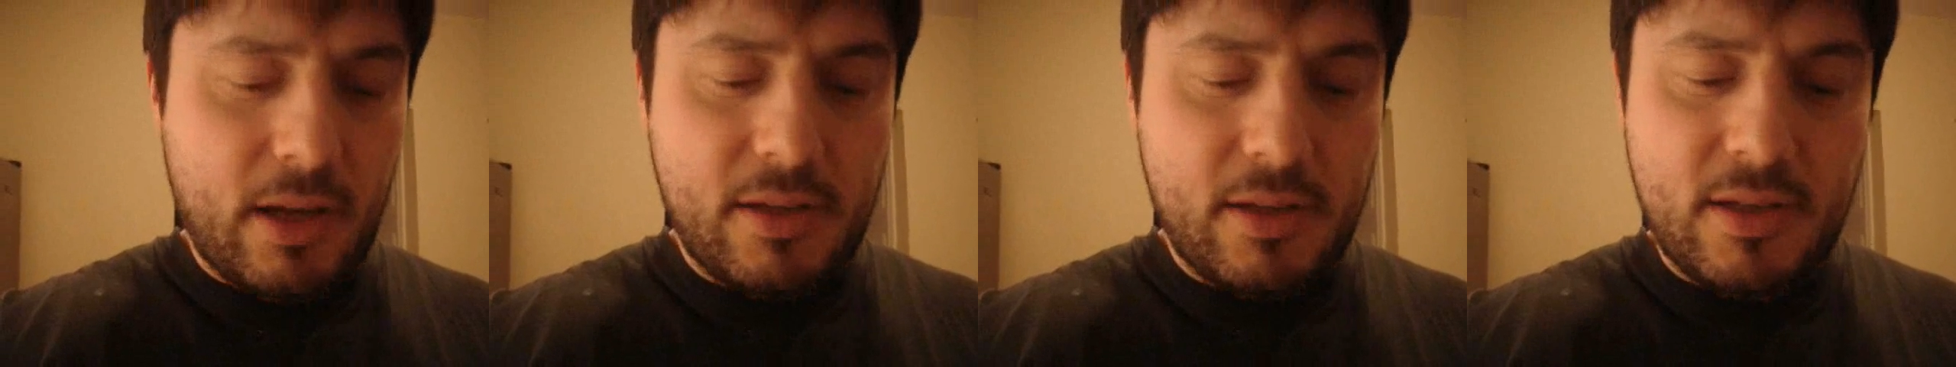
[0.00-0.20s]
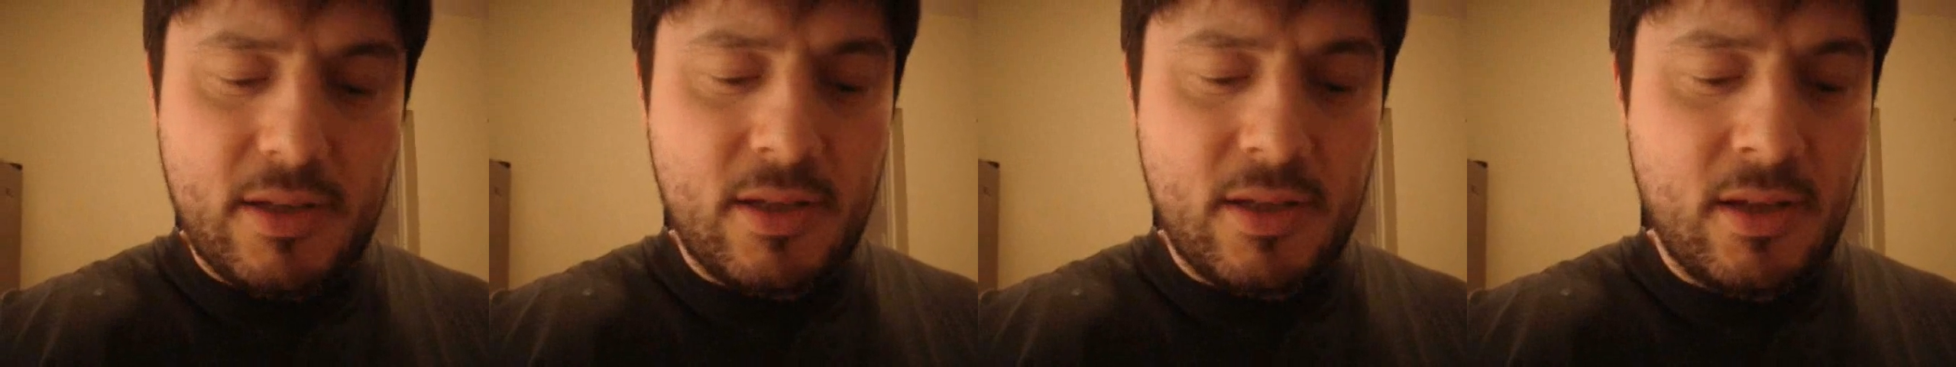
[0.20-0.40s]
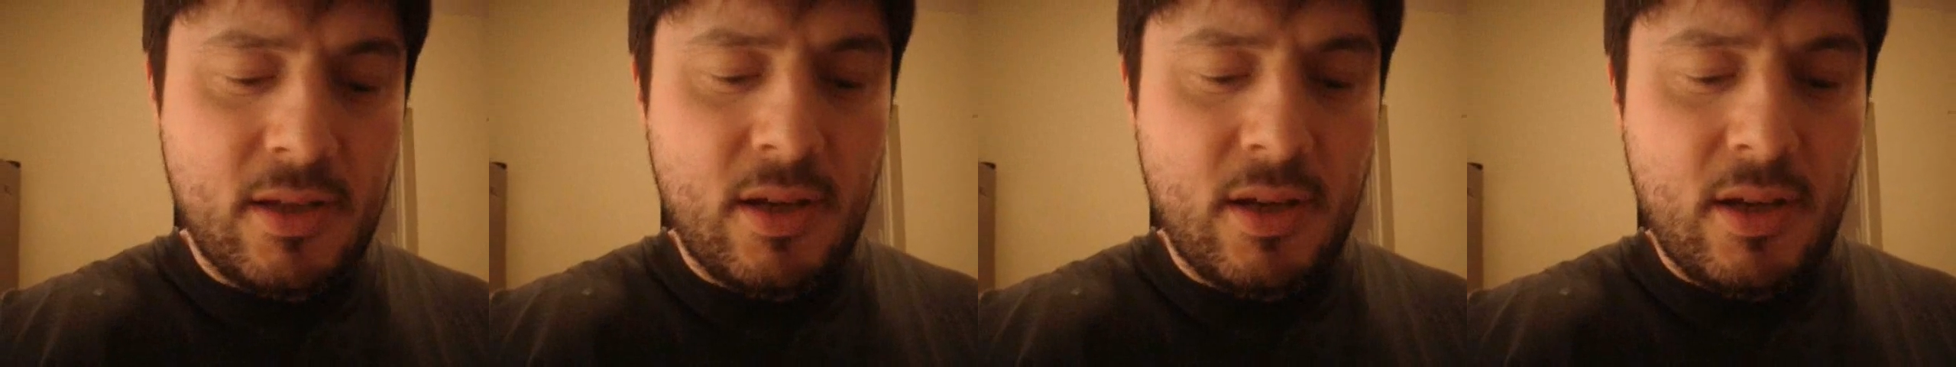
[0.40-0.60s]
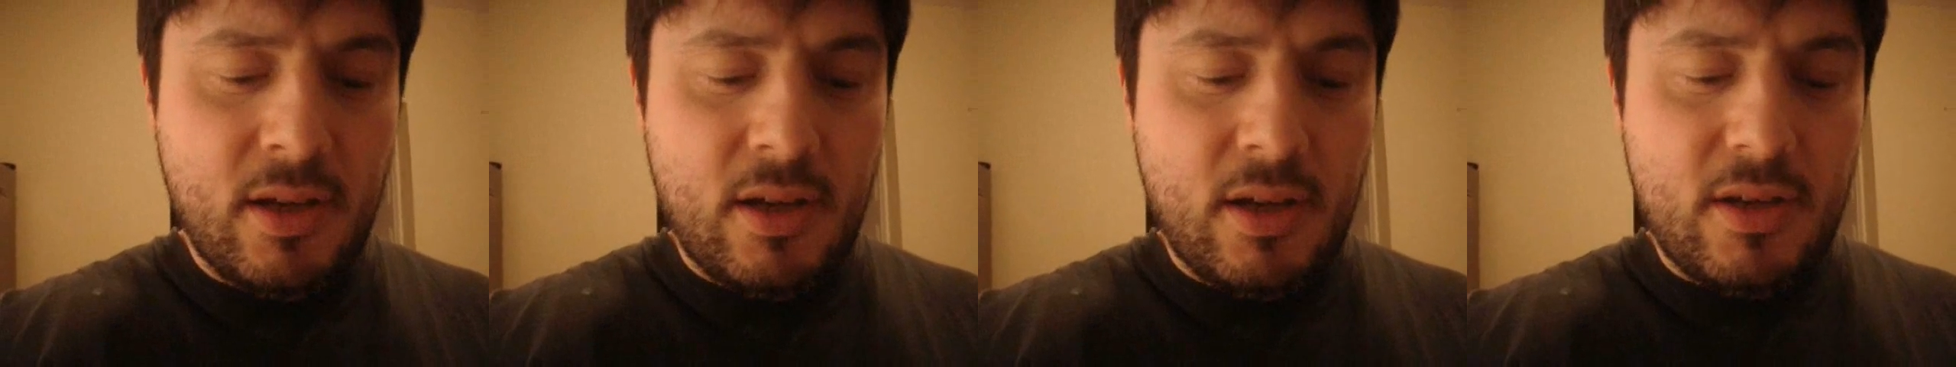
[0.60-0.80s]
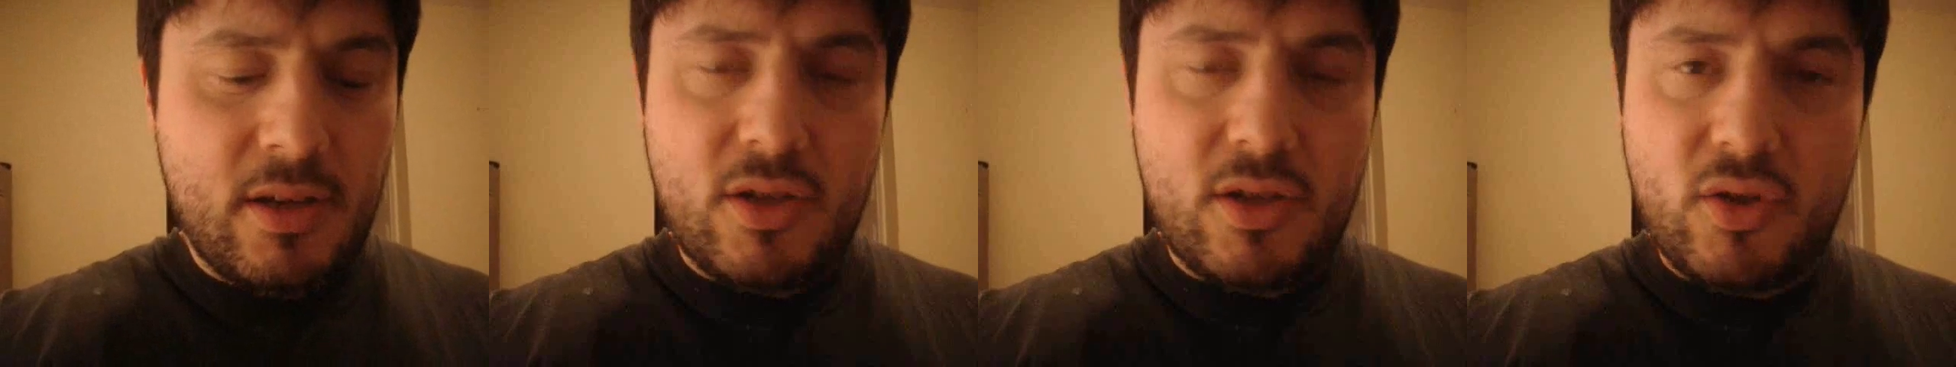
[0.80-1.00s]
It's
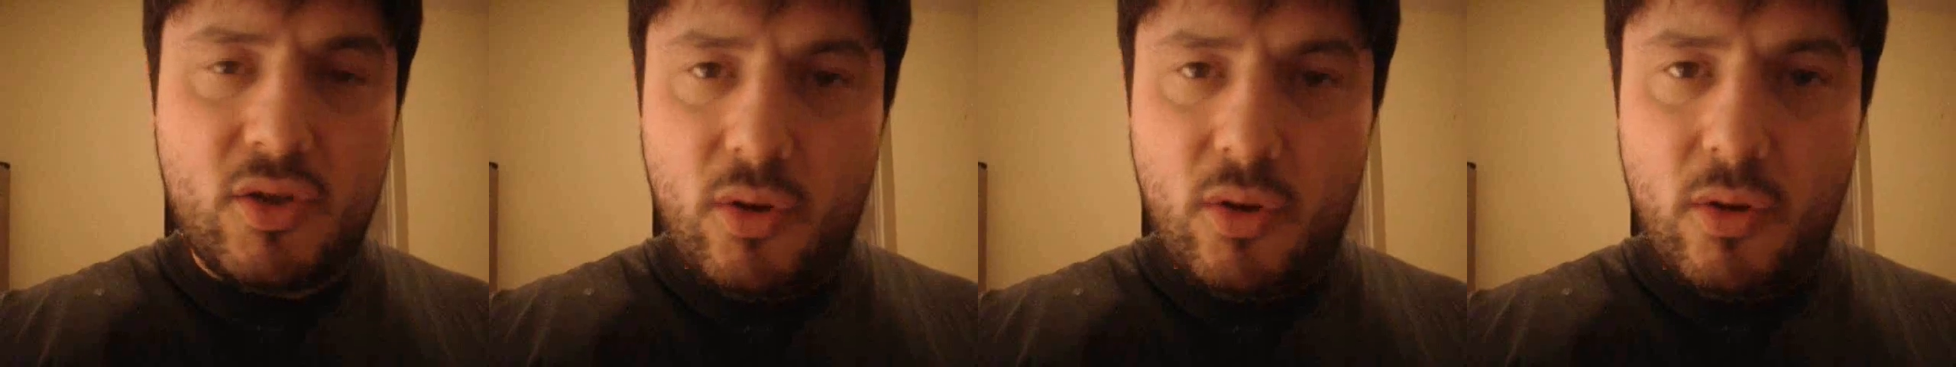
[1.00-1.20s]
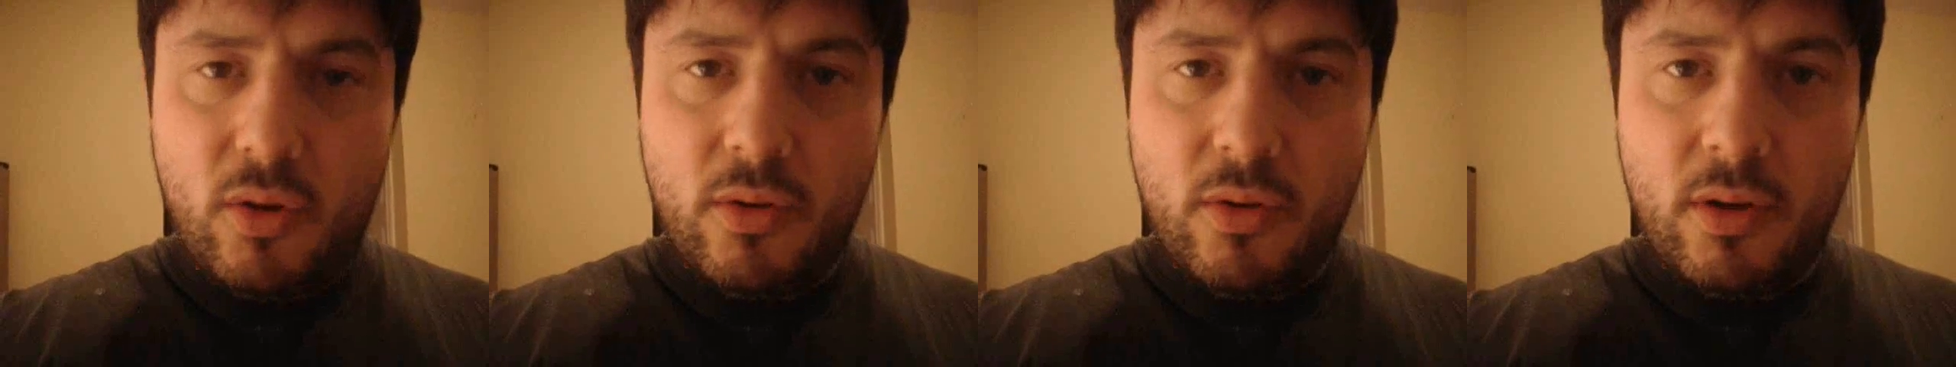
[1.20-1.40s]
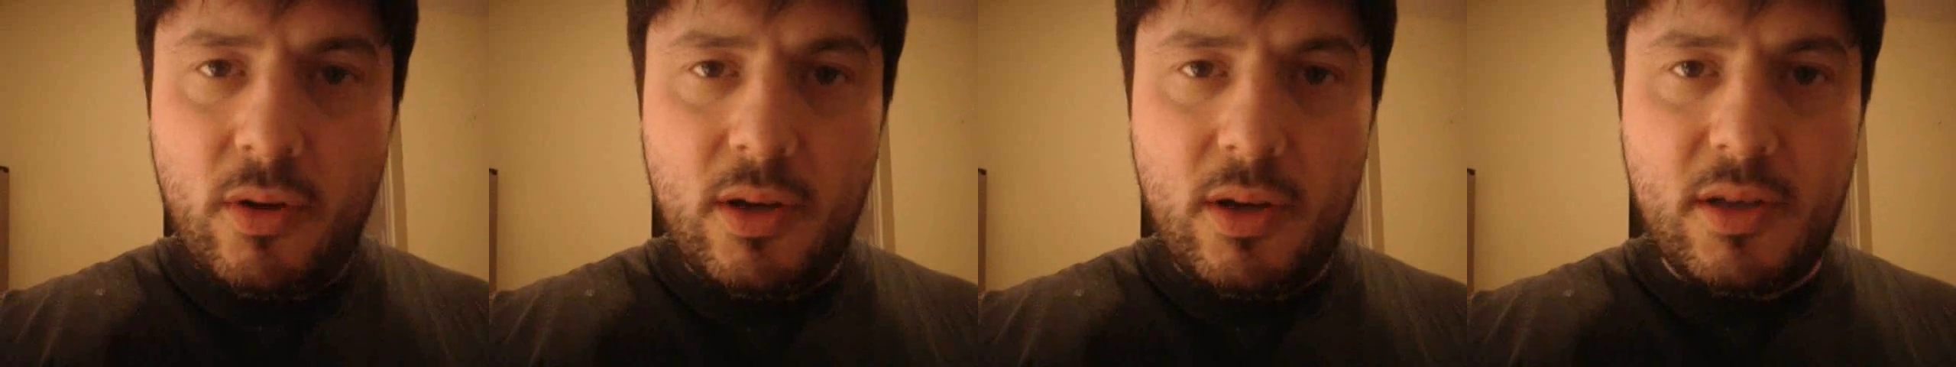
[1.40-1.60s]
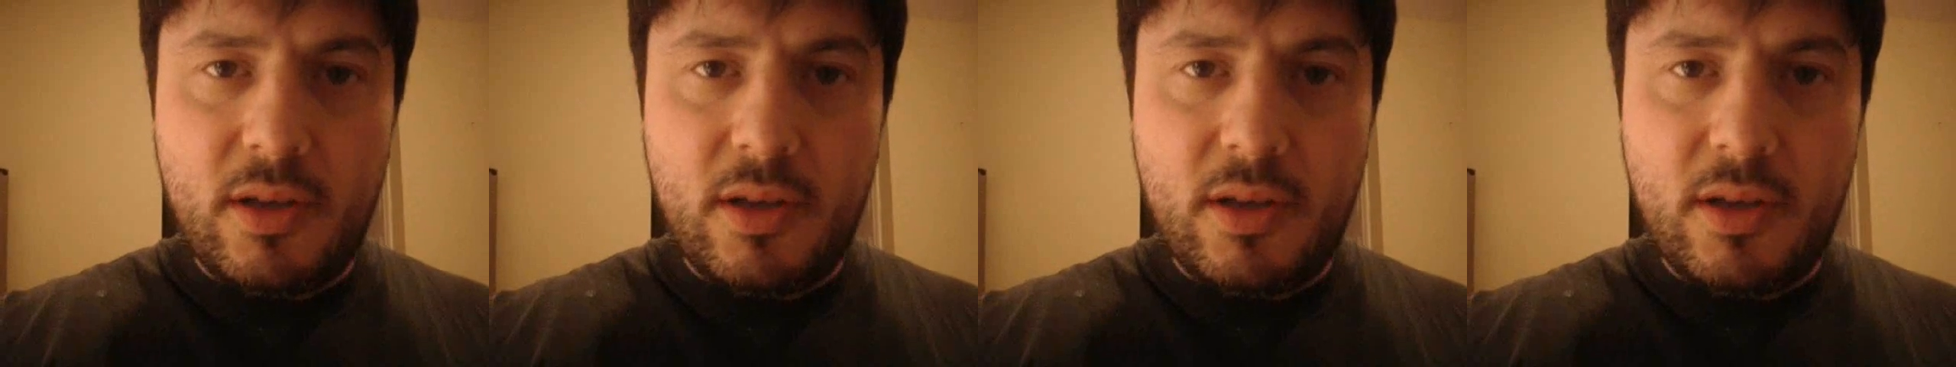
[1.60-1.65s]
strong,